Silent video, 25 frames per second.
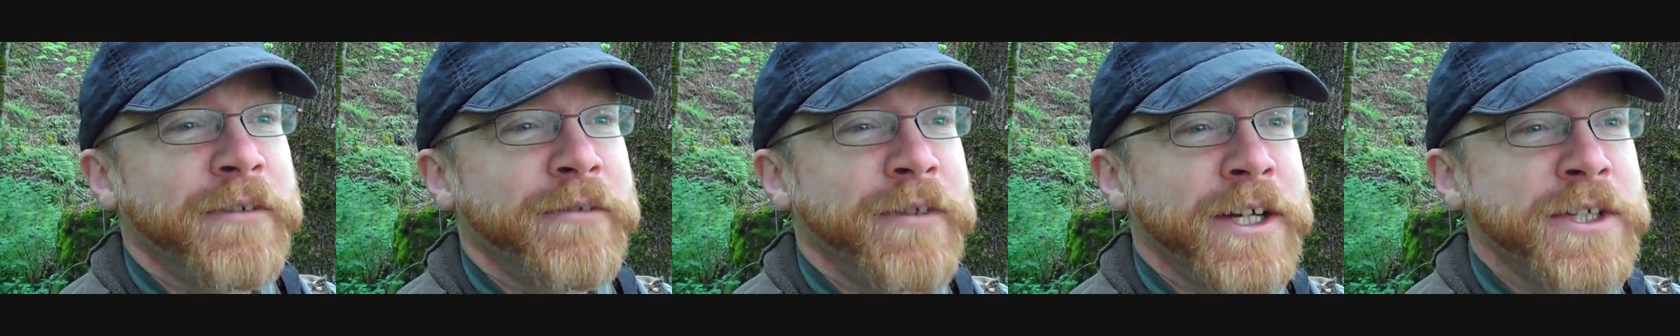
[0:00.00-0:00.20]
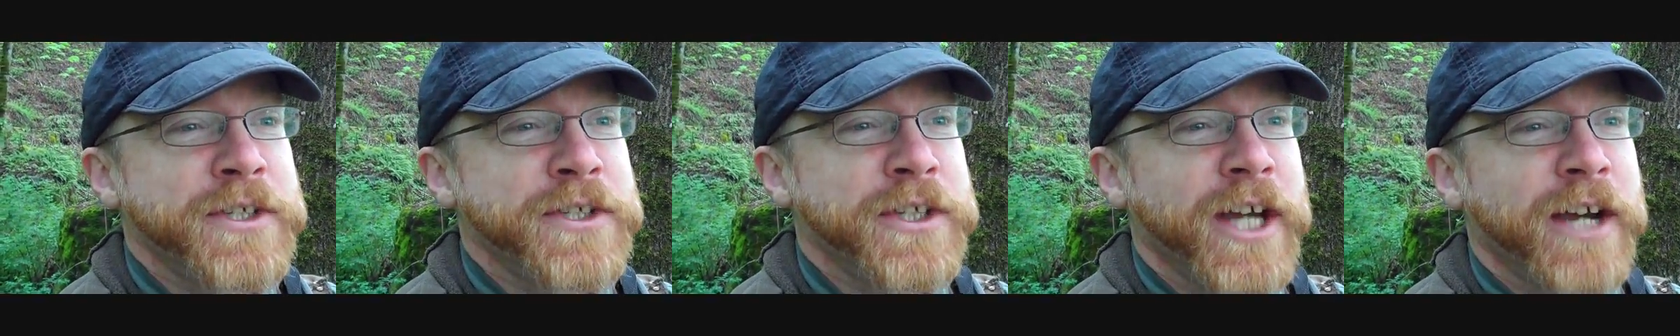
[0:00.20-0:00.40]

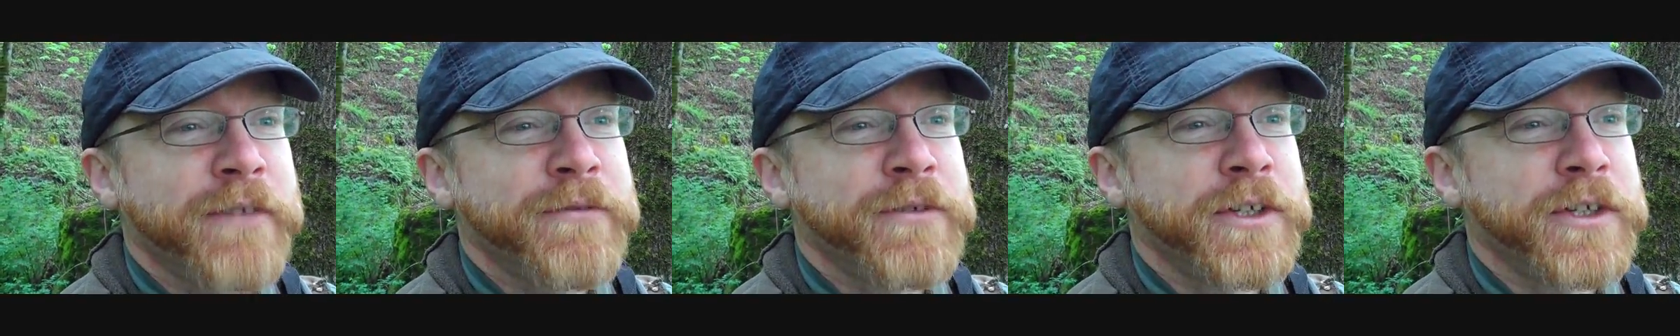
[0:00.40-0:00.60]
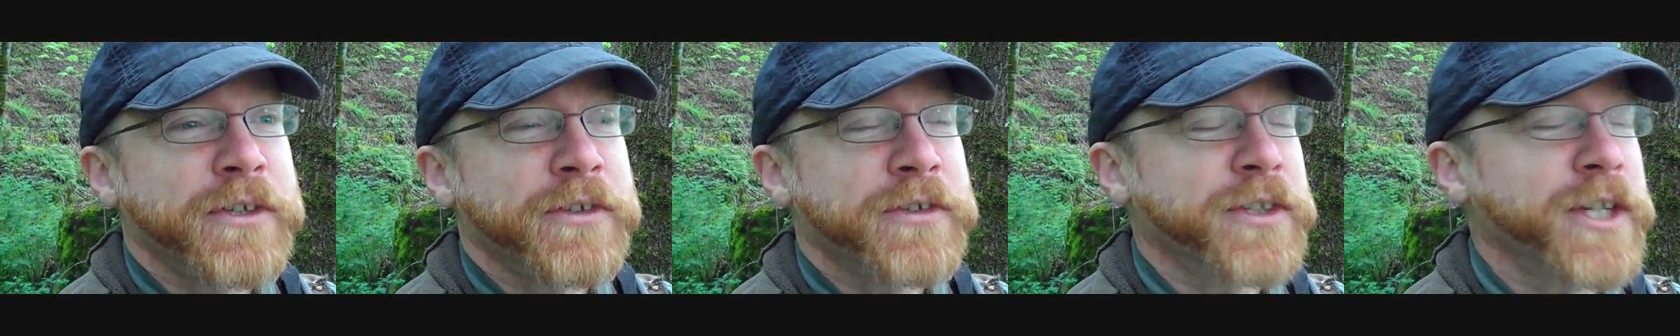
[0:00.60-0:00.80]
eventually
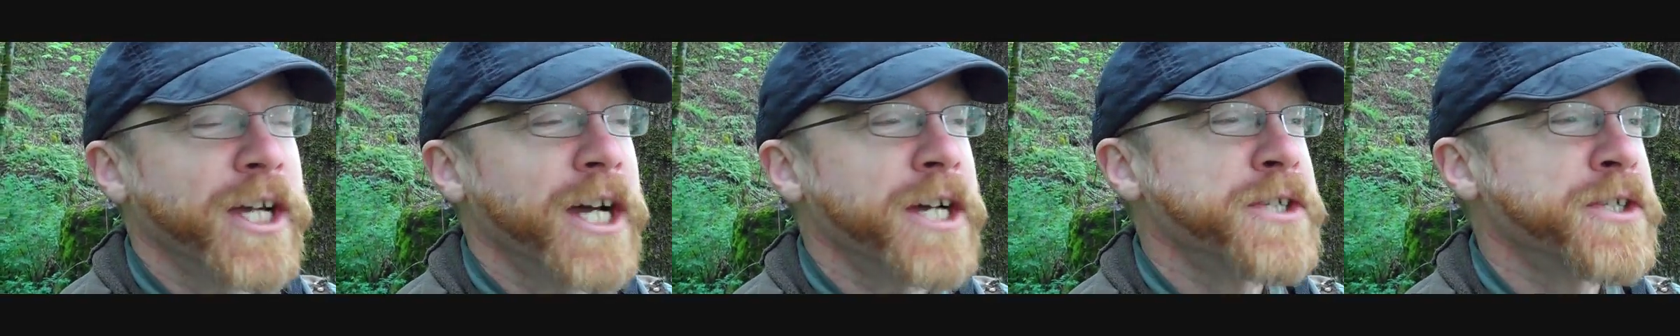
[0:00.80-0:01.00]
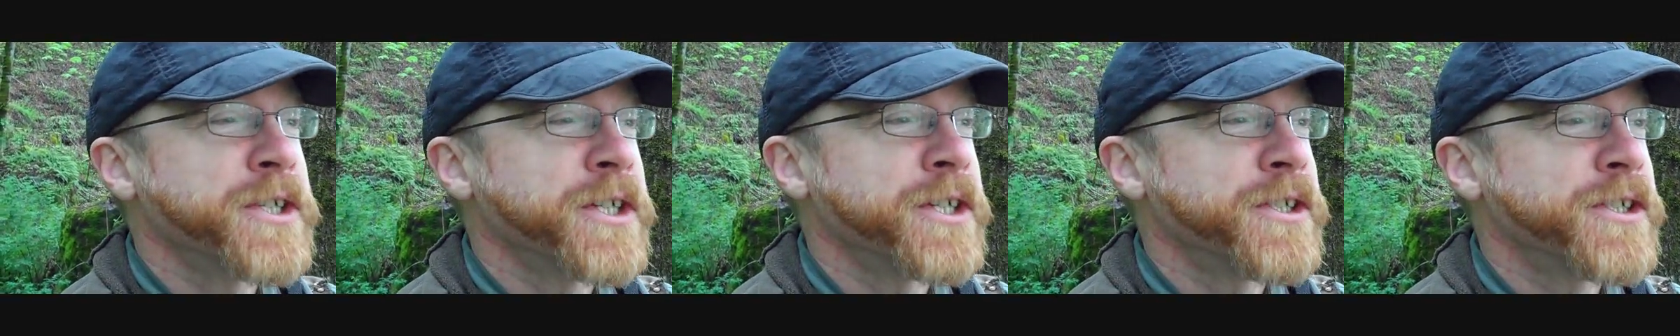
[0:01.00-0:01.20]
after
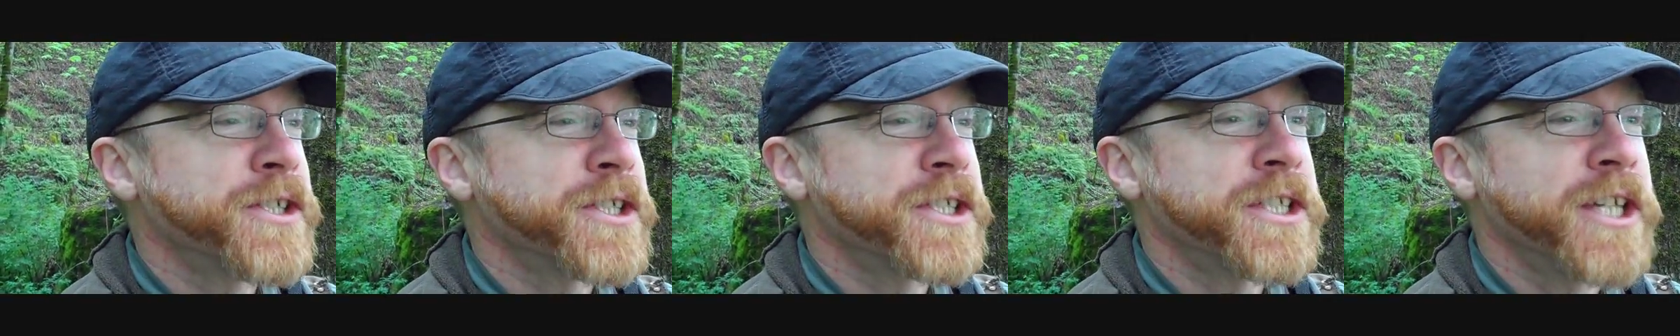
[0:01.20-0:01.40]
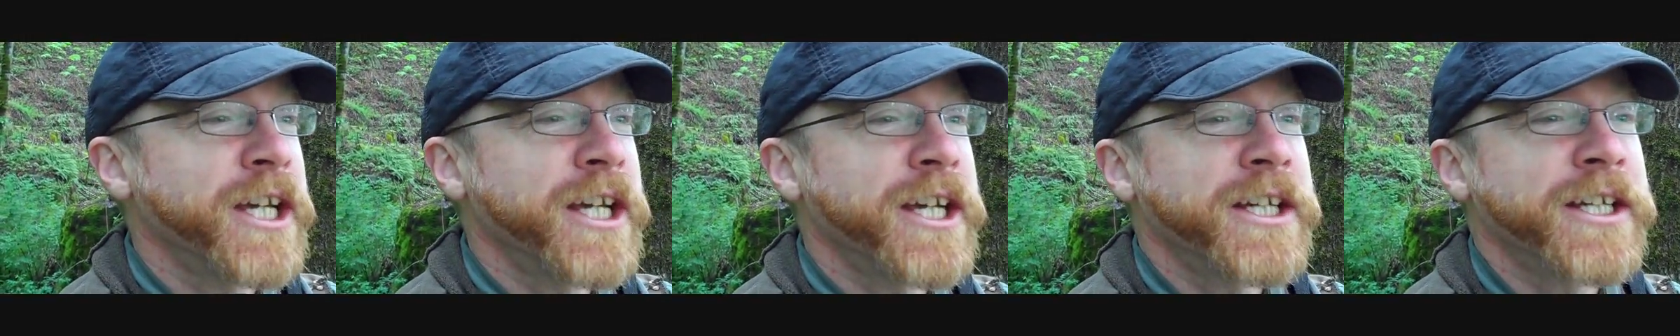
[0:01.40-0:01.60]
discussion
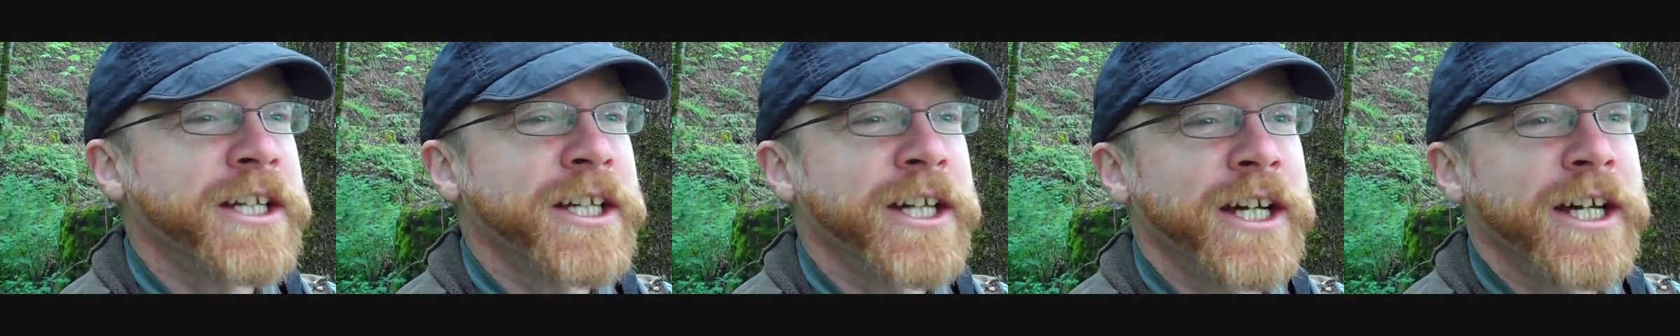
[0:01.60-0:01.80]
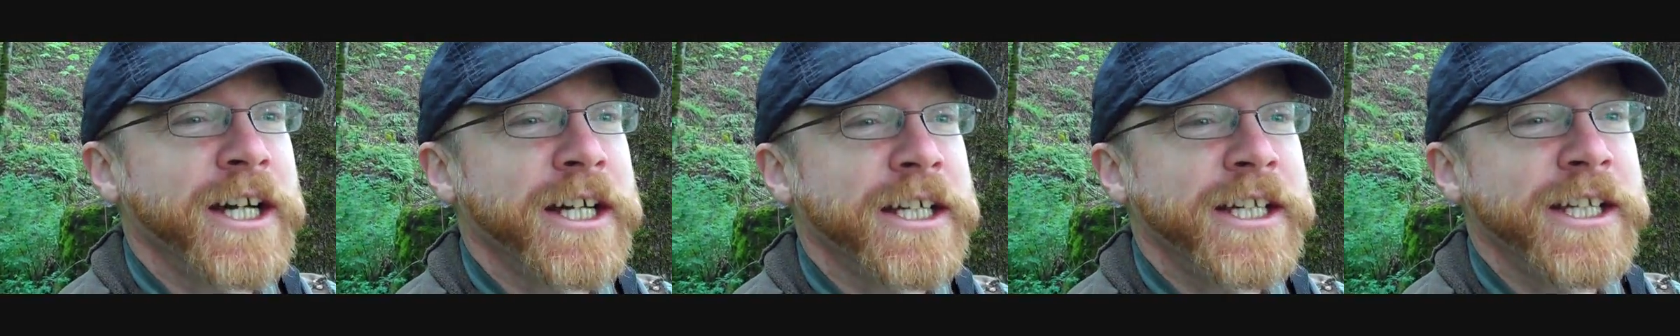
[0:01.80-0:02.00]
to take
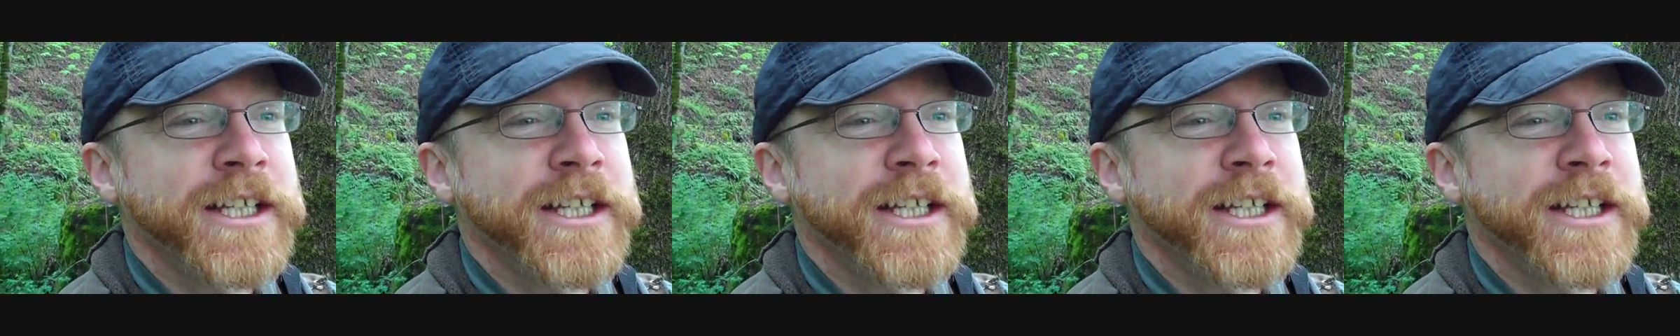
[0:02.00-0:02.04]
uh,